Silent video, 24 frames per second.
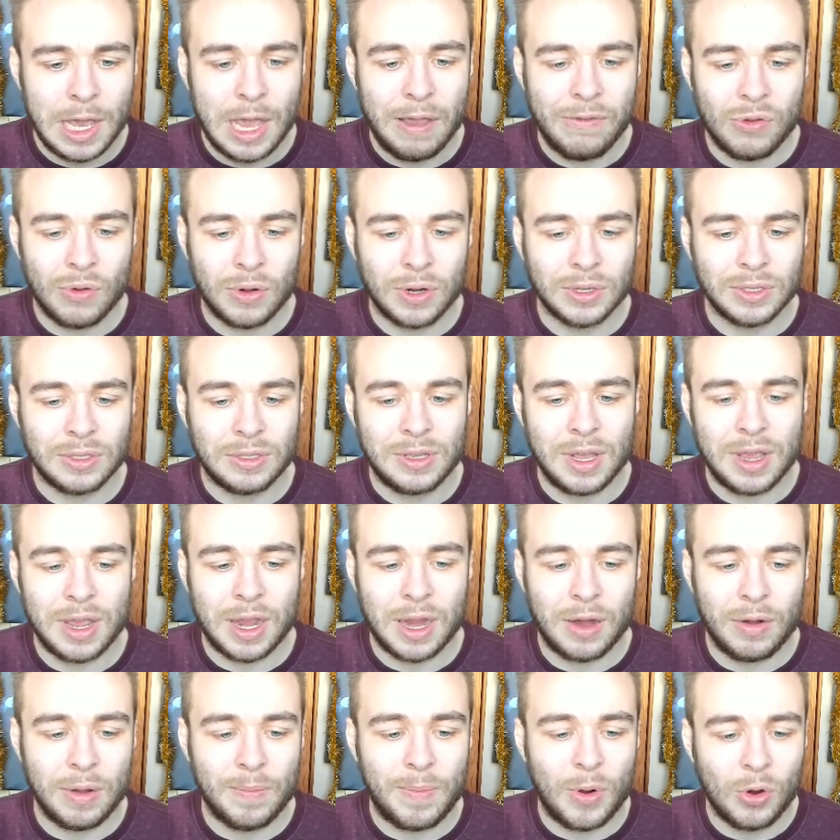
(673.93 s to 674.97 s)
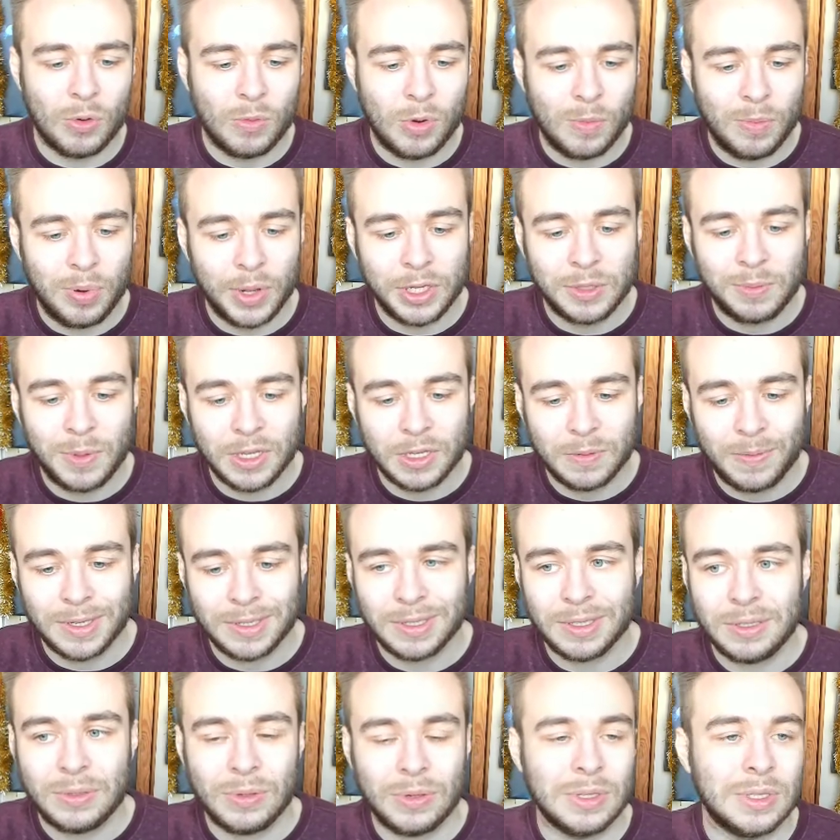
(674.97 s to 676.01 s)
If you want to take care of your Pokemon, please speak to my
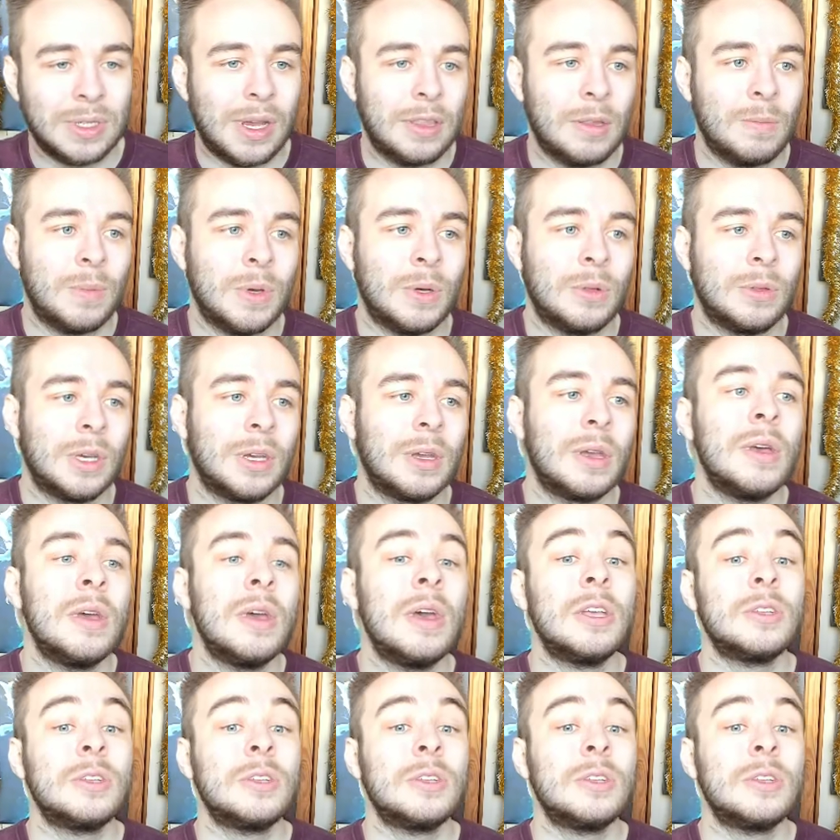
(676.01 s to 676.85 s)
sister inside the building.